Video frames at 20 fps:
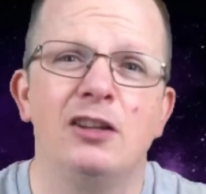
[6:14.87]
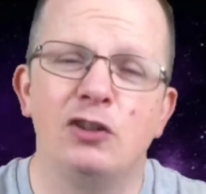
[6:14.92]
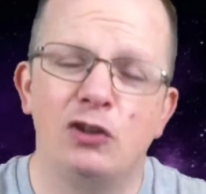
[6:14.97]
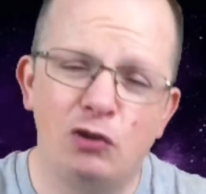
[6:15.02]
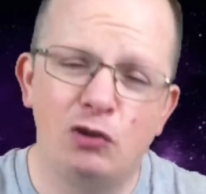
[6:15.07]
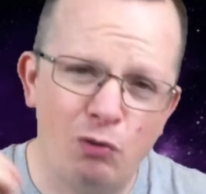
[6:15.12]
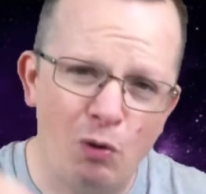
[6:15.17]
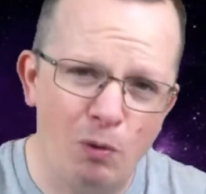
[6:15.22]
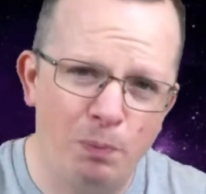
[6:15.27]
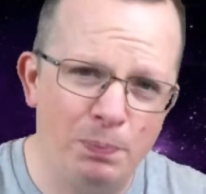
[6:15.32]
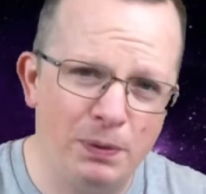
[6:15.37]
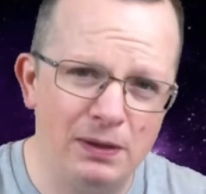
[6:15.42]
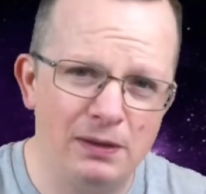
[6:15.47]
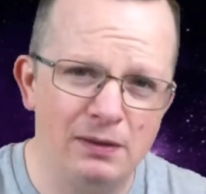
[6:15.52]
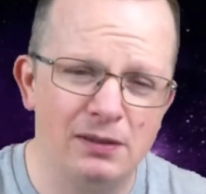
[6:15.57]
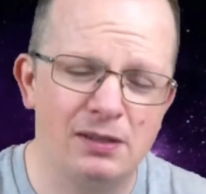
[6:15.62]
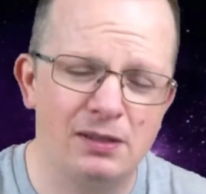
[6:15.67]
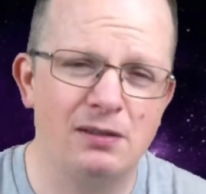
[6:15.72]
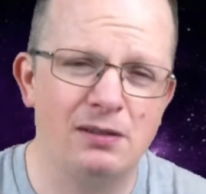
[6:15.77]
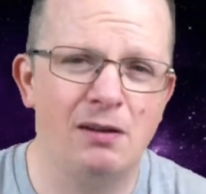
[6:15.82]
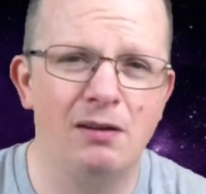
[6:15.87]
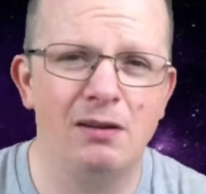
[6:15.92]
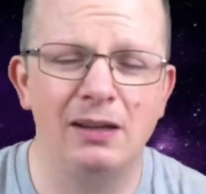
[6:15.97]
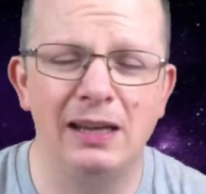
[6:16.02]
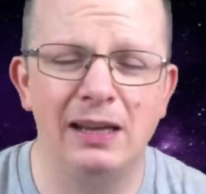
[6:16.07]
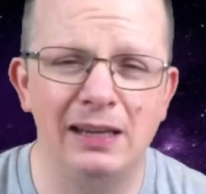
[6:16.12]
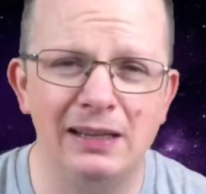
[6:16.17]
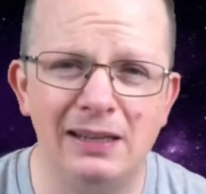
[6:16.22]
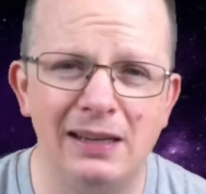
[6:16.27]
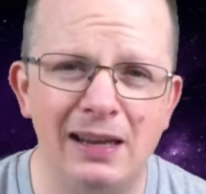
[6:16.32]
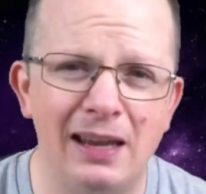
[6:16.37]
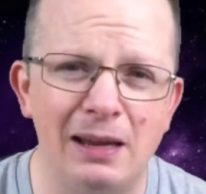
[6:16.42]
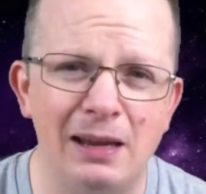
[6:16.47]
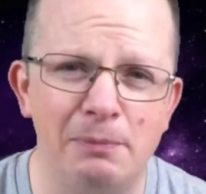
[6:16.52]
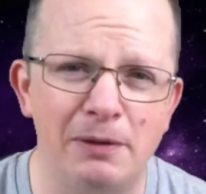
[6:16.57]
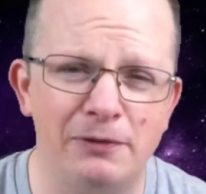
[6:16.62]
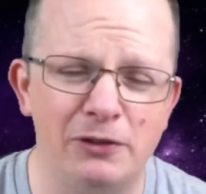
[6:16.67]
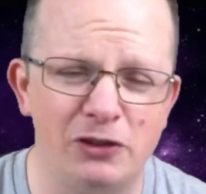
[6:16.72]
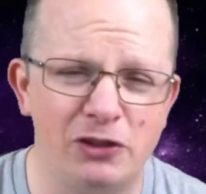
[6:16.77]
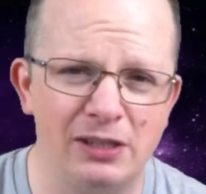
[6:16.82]
dropping the Stargate name
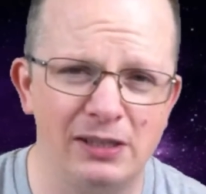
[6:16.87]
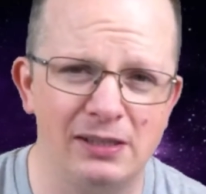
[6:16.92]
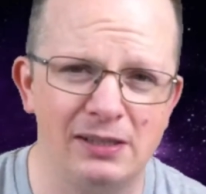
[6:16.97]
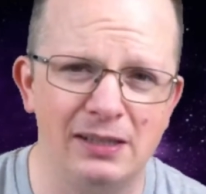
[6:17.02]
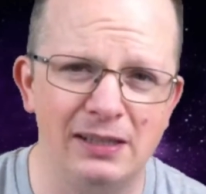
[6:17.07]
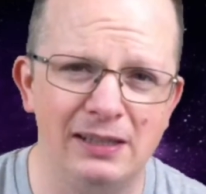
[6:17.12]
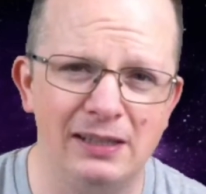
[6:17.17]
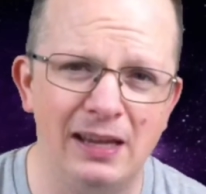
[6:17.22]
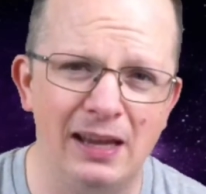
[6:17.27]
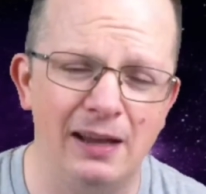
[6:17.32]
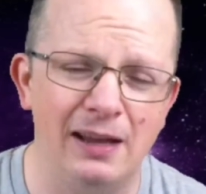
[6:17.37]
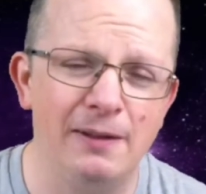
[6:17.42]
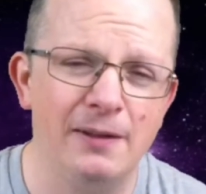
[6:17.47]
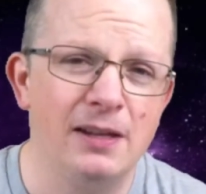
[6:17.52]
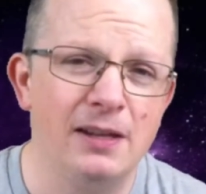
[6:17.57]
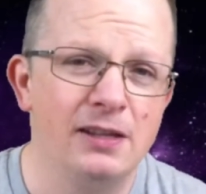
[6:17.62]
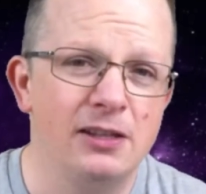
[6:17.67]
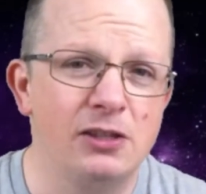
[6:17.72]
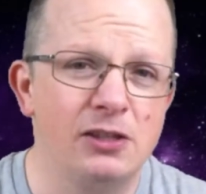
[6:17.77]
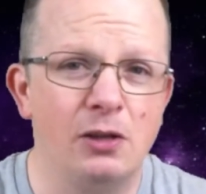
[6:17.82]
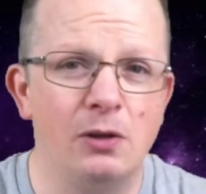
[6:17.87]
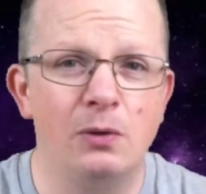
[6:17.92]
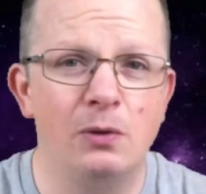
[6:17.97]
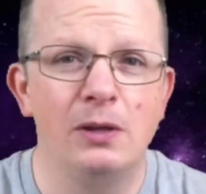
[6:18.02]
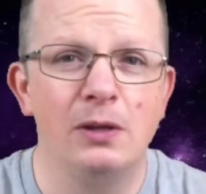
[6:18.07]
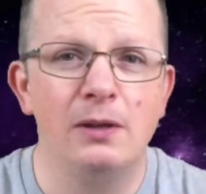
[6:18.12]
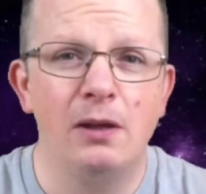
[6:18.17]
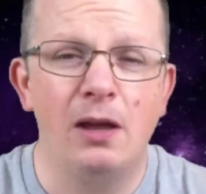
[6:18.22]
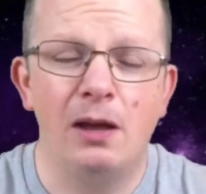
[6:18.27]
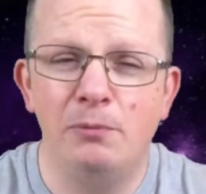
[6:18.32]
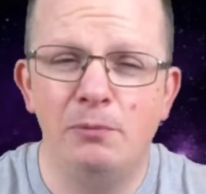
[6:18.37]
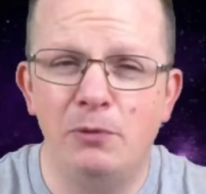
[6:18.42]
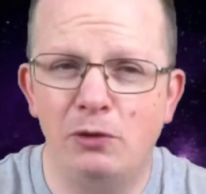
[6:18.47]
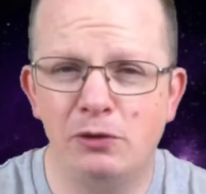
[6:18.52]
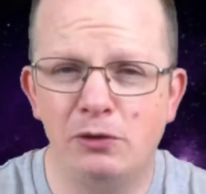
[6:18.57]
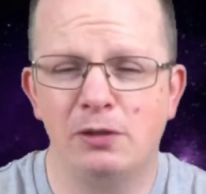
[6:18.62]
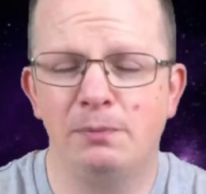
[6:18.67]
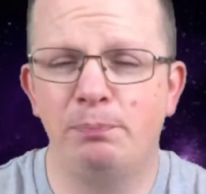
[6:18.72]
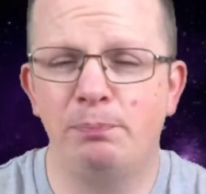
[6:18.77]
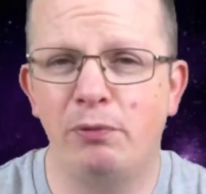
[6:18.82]
every chance they get. So I'm not
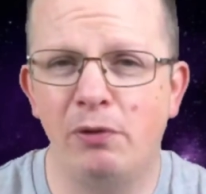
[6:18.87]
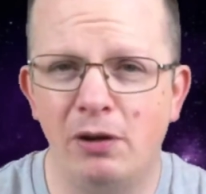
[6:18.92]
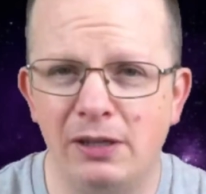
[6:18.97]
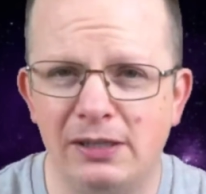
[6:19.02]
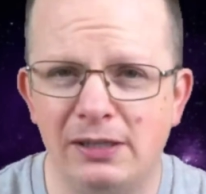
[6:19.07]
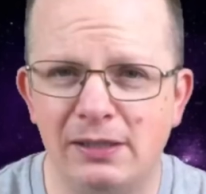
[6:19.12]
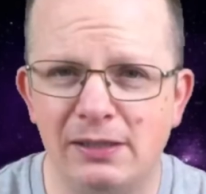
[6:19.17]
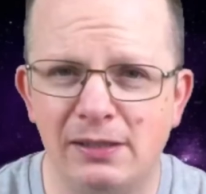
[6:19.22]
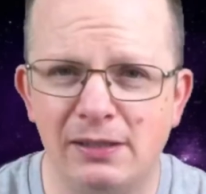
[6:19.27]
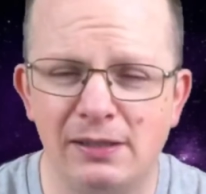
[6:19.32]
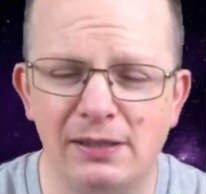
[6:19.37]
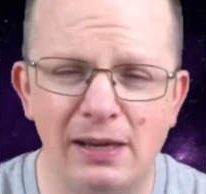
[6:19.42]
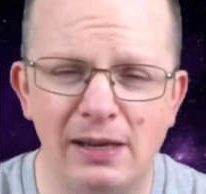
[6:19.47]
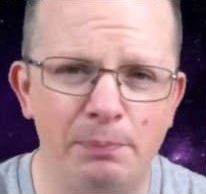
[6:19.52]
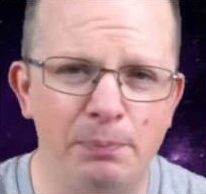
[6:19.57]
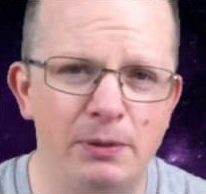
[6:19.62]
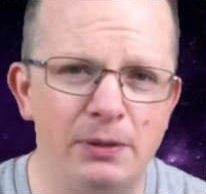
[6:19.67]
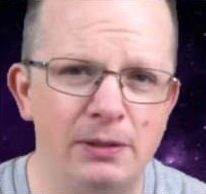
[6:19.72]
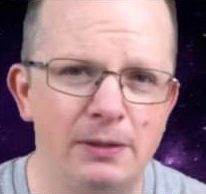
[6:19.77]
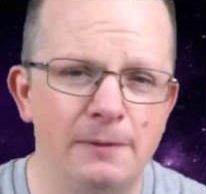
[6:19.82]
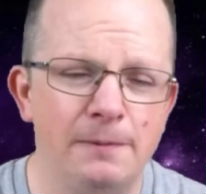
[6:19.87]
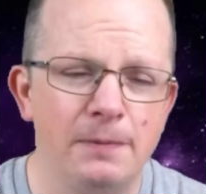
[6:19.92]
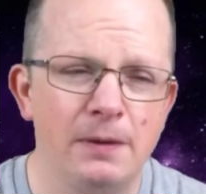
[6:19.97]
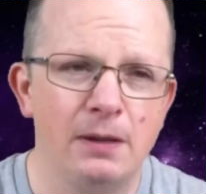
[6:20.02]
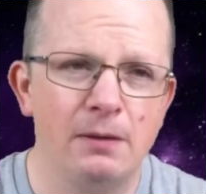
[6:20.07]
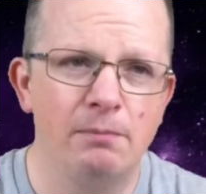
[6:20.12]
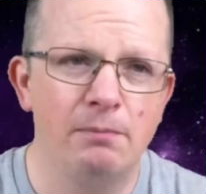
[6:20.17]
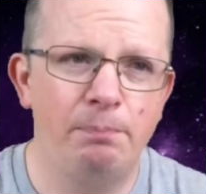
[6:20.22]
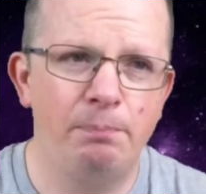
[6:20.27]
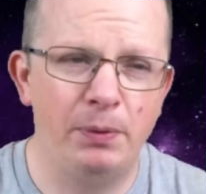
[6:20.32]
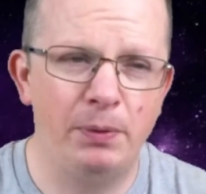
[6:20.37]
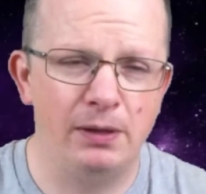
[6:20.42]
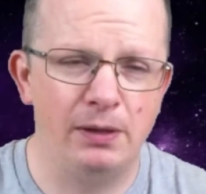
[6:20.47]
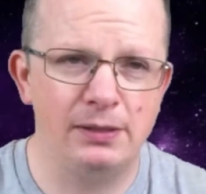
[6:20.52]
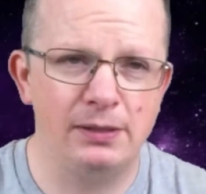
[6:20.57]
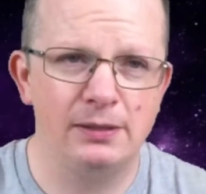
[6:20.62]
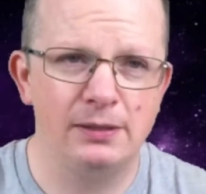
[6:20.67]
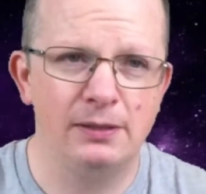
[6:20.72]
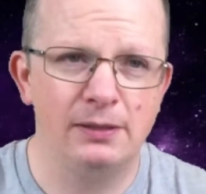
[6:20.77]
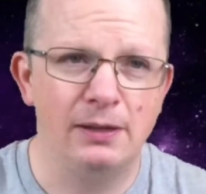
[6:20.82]
surprised this has happened,
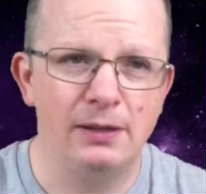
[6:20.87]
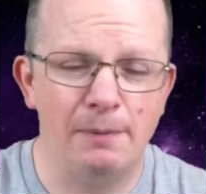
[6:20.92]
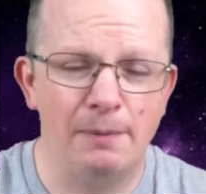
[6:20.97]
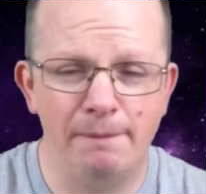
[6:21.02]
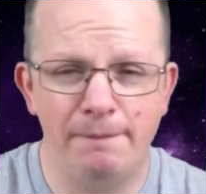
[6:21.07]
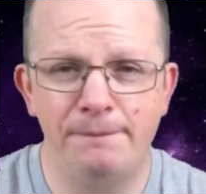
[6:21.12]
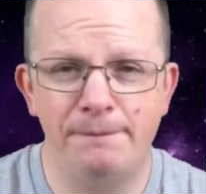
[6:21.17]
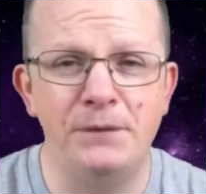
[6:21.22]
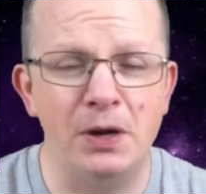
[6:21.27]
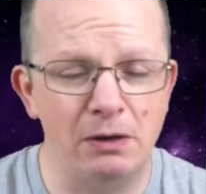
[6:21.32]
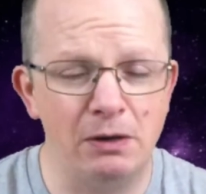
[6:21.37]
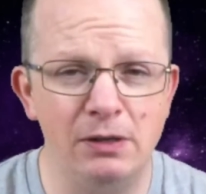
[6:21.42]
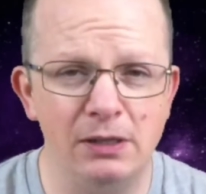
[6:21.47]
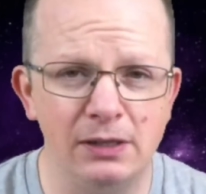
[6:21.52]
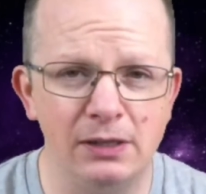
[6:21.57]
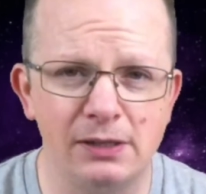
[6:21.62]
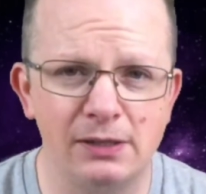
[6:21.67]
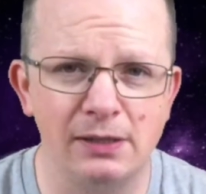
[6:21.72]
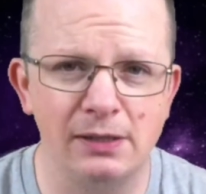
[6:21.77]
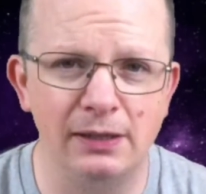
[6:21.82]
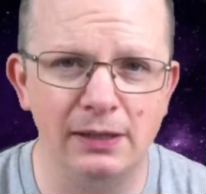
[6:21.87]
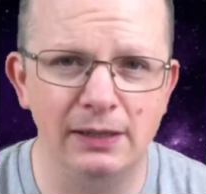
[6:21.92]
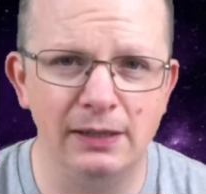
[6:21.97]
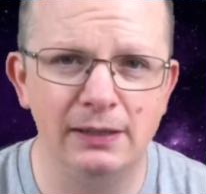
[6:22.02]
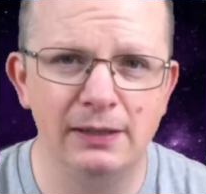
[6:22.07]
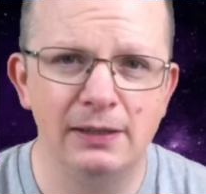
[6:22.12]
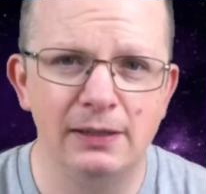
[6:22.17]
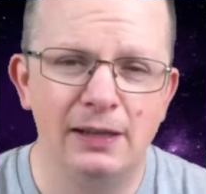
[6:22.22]
but I'm very excited.